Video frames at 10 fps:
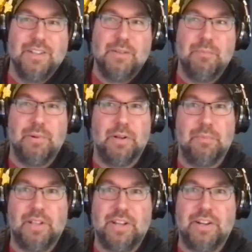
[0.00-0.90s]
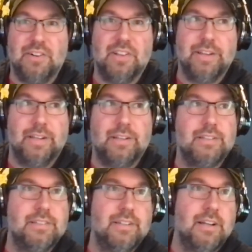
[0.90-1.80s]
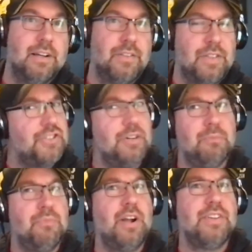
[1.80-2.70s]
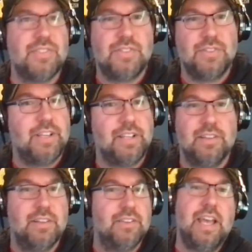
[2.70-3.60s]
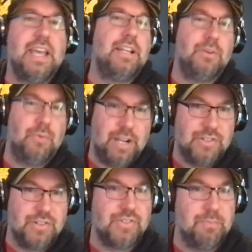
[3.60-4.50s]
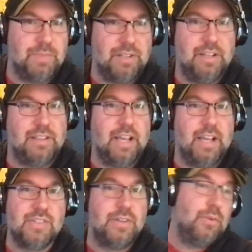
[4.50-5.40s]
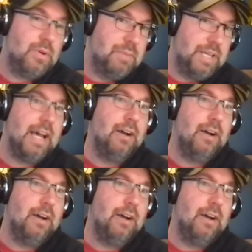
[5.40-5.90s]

But a player like uh, I think Jim Rice is in like the the 80 range or something like that, so he would be out.